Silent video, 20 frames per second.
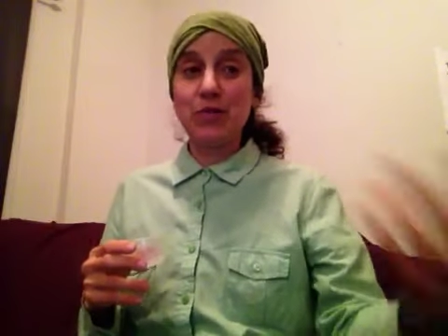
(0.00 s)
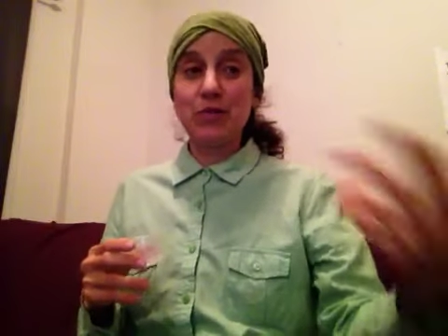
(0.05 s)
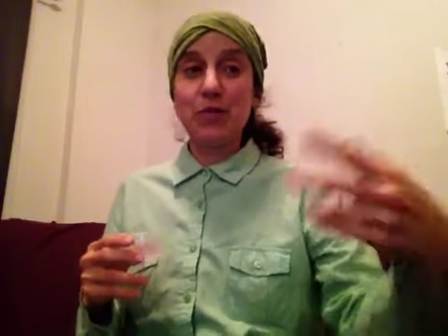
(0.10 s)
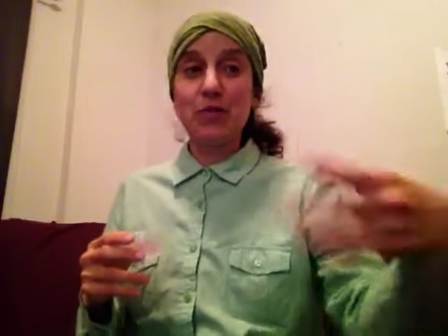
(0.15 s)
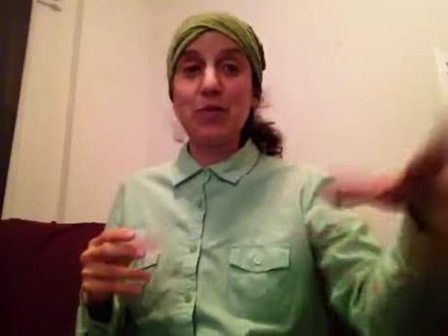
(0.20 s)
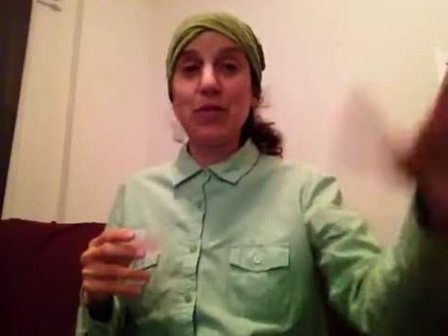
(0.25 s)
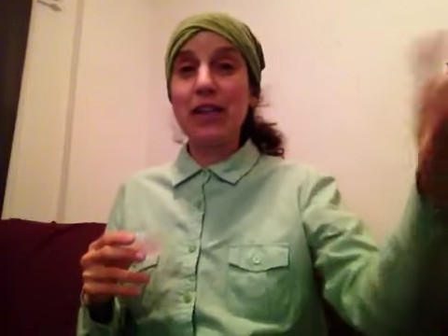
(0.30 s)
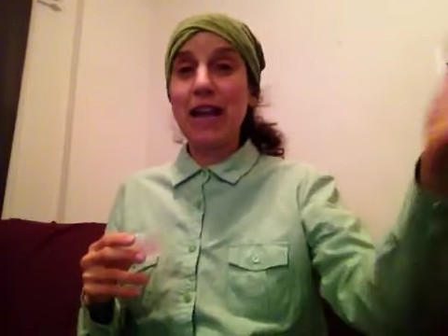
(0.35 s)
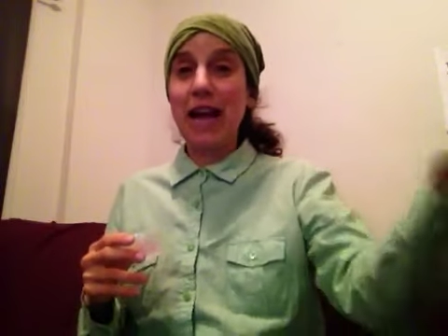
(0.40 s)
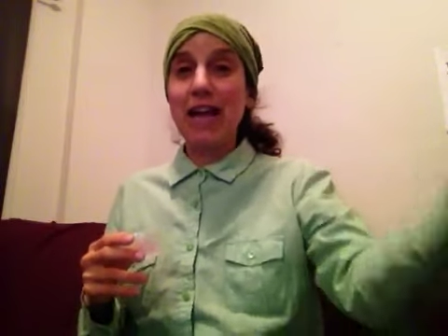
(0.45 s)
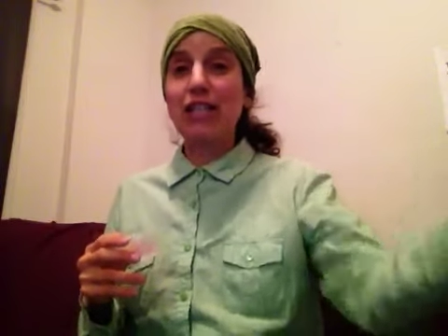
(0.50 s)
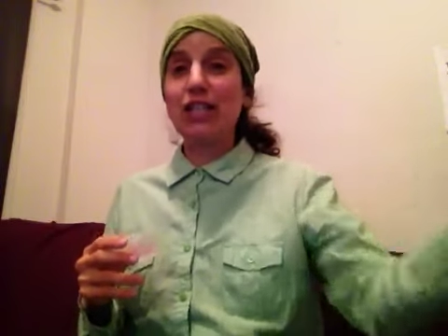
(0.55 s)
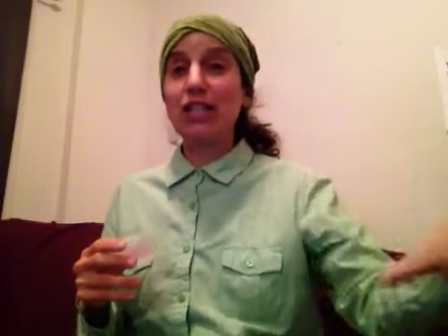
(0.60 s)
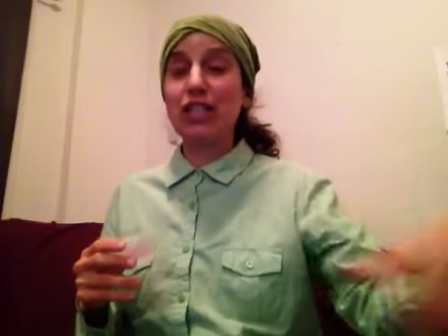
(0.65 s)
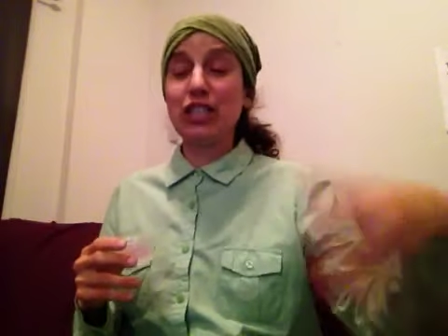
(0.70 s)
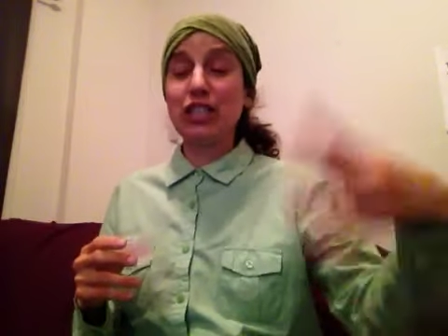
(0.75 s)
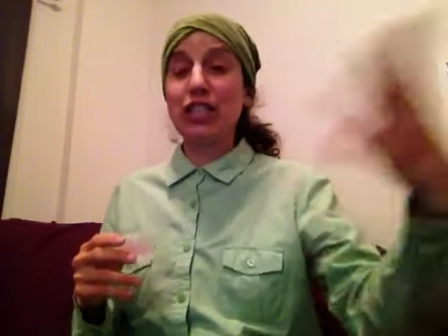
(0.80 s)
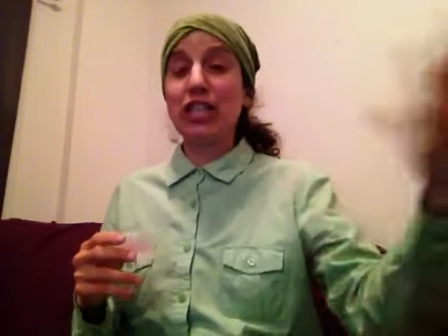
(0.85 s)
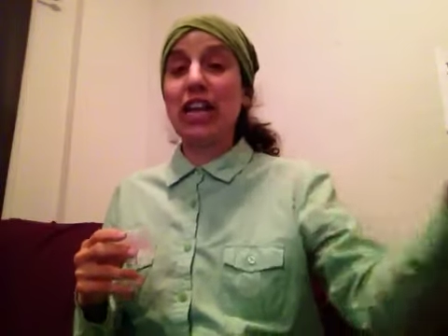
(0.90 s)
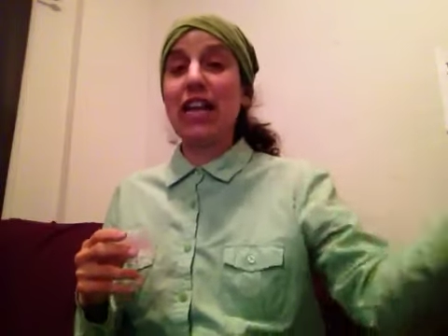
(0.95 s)
So you could
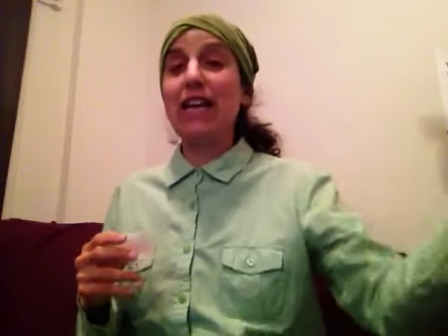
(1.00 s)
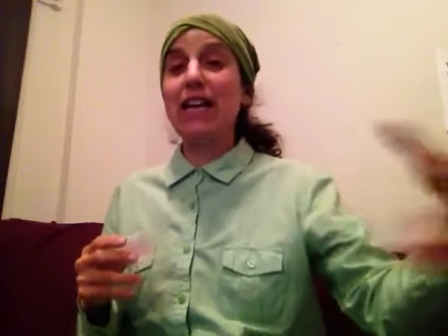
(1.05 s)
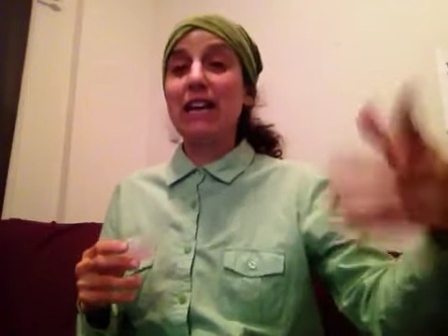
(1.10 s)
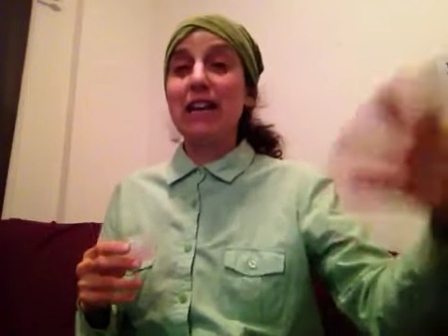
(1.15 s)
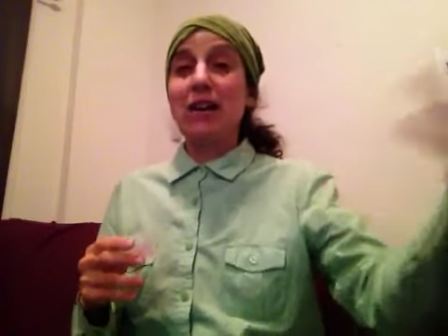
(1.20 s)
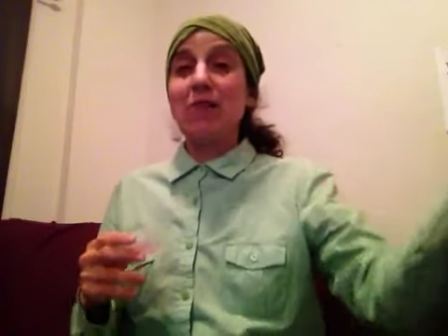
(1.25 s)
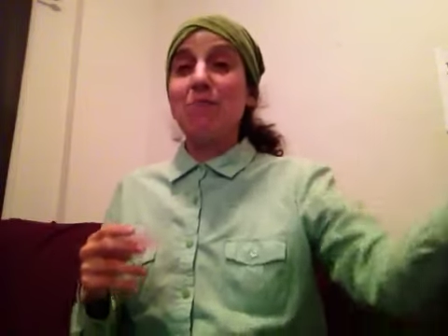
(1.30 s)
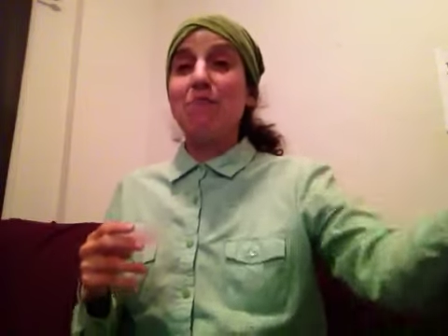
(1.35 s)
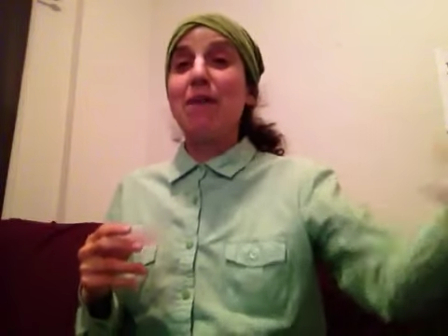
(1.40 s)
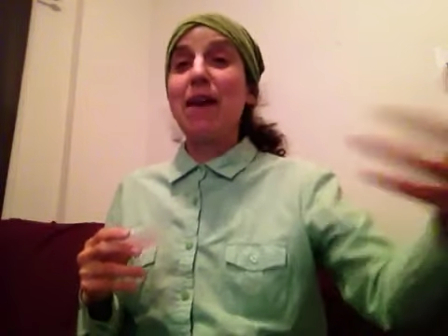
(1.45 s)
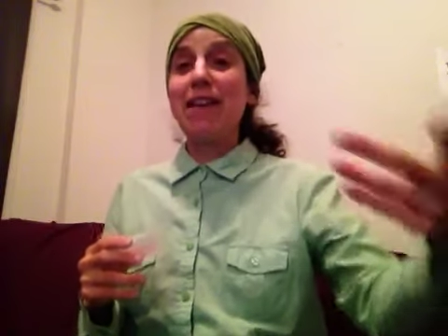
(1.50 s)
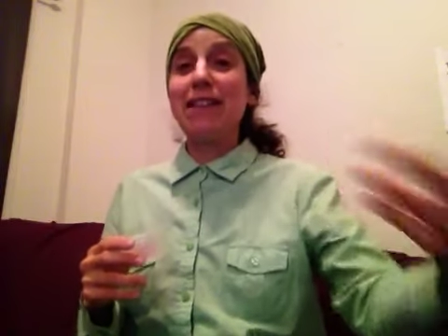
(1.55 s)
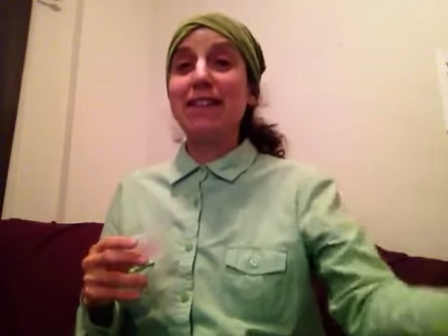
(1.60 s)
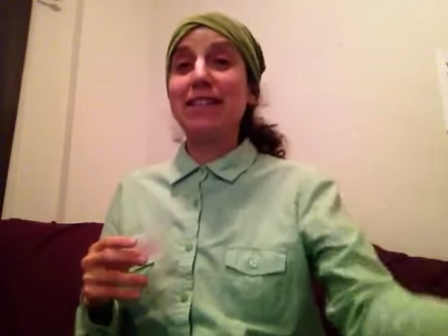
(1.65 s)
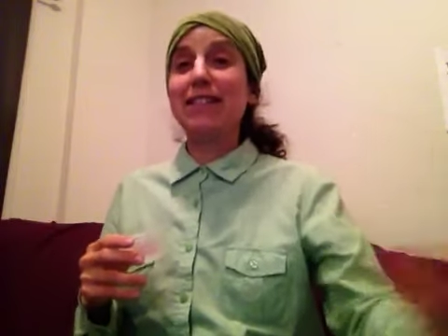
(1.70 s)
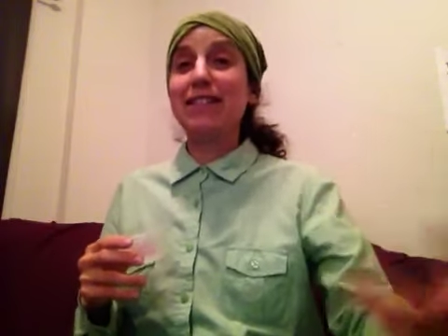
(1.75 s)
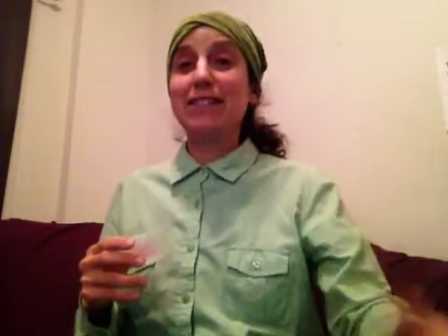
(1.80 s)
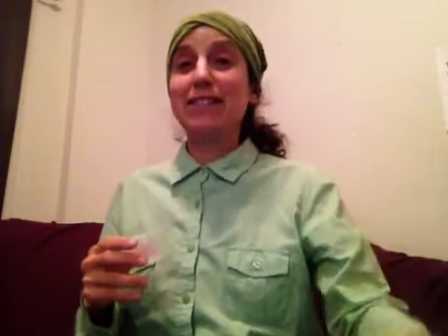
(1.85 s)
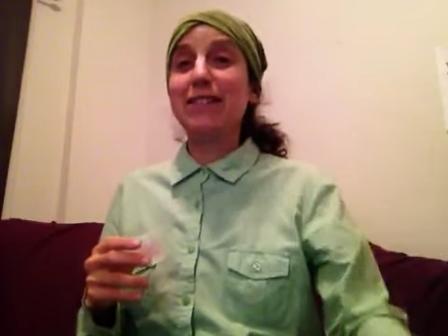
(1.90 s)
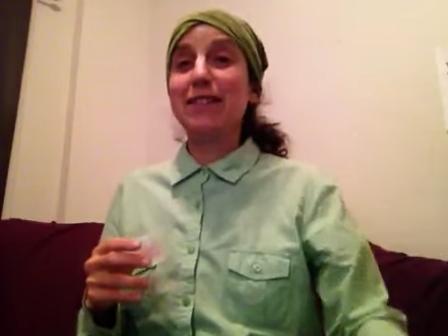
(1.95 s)
actually cha make
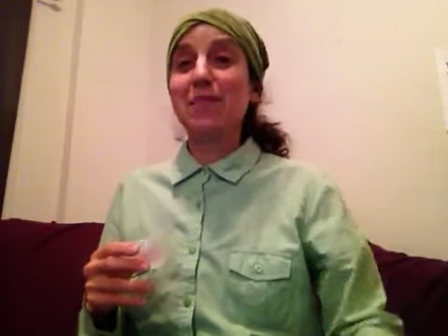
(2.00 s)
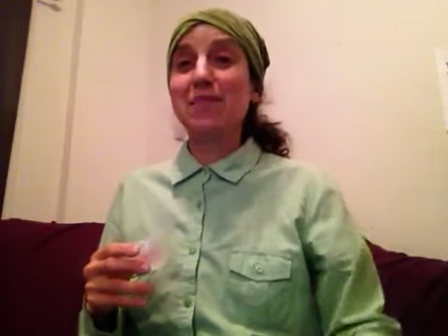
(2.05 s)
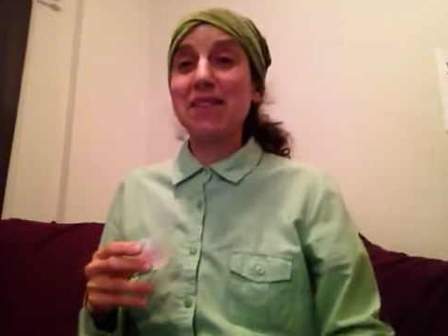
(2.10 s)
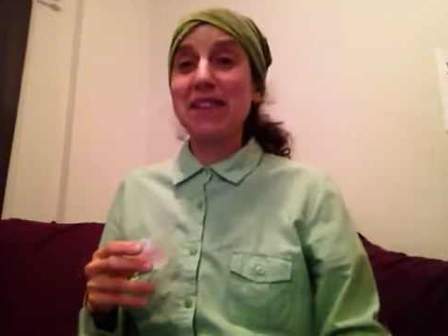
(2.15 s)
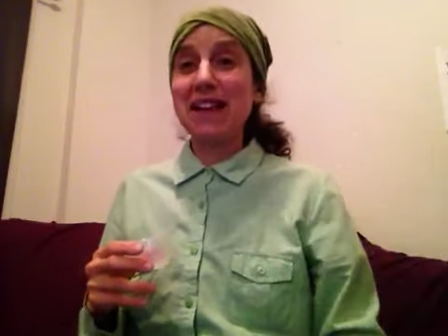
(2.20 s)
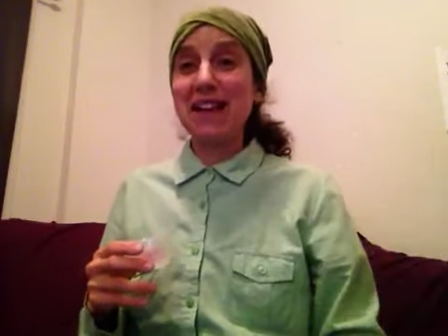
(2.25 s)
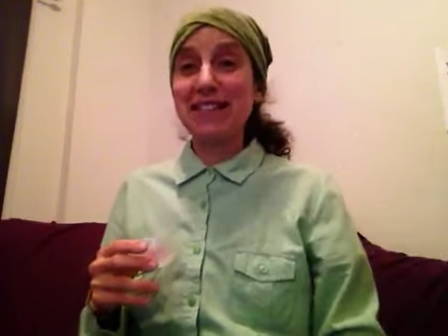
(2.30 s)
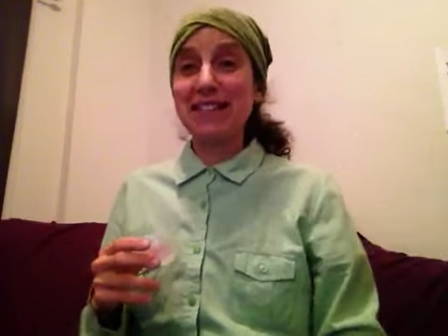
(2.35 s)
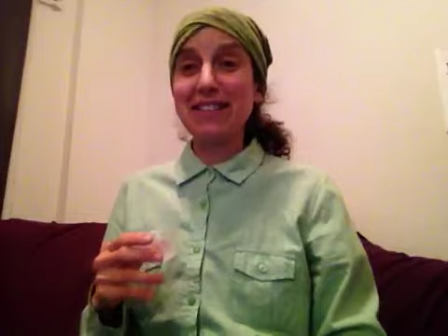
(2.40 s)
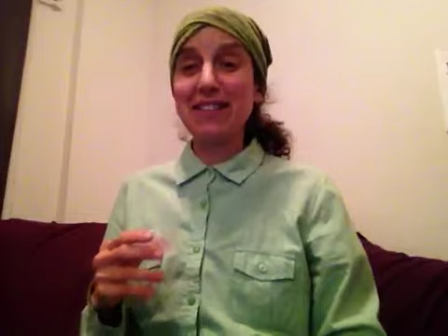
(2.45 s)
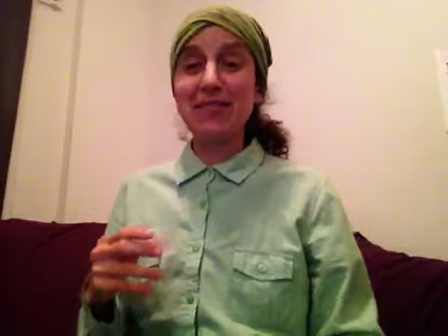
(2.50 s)
this into something else.